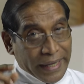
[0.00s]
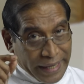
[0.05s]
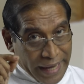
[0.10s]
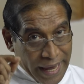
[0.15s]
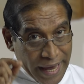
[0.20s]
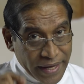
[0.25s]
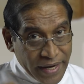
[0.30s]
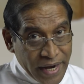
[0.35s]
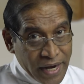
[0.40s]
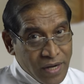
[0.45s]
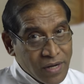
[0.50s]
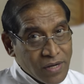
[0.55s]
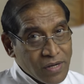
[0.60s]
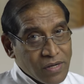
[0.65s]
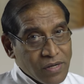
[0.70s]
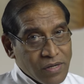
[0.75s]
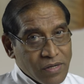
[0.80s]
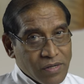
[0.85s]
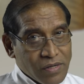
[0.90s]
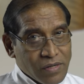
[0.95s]
Aaron
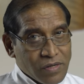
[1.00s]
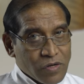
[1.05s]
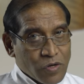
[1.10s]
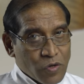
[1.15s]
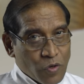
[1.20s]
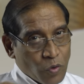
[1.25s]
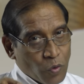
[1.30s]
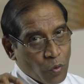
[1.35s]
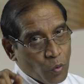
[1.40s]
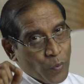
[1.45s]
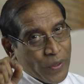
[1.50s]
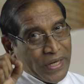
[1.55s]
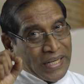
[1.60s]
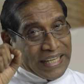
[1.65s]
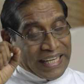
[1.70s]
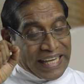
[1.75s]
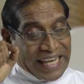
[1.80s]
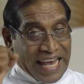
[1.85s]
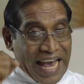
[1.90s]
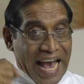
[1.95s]
will
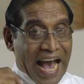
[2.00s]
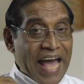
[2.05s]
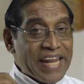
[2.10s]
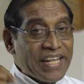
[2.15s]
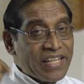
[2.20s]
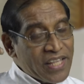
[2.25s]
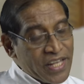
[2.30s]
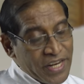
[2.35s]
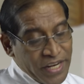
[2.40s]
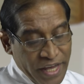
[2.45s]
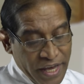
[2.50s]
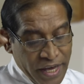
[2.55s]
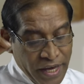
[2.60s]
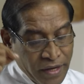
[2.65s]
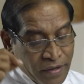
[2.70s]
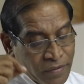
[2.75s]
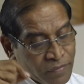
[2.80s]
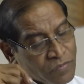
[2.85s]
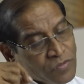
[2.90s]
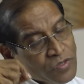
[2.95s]
carry the
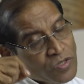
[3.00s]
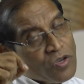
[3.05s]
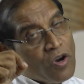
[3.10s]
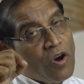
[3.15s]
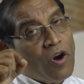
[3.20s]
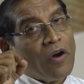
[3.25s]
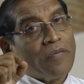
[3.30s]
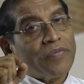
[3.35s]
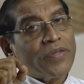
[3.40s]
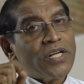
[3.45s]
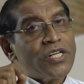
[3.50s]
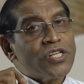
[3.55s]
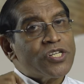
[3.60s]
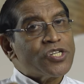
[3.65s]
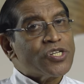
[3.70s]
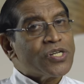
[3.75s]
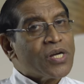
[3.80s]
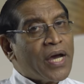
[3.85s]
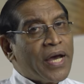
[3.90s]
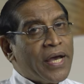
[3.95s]
names of the
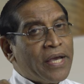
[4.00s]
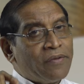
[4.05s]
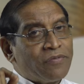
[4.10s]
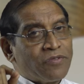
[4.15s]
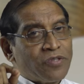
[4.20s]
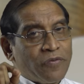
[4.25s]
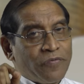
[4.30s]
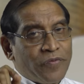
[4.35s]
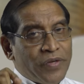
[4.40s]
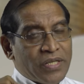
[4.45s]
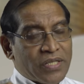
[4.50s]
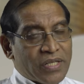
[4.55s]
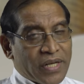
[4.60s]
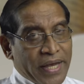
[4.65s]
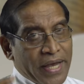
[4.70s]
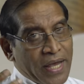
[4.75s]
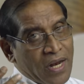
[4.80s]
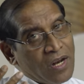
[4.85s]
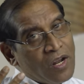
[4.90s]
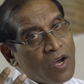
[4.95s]
tribes of
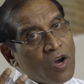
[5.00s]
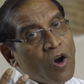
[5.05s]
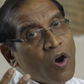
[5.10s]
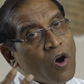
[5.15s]
Israel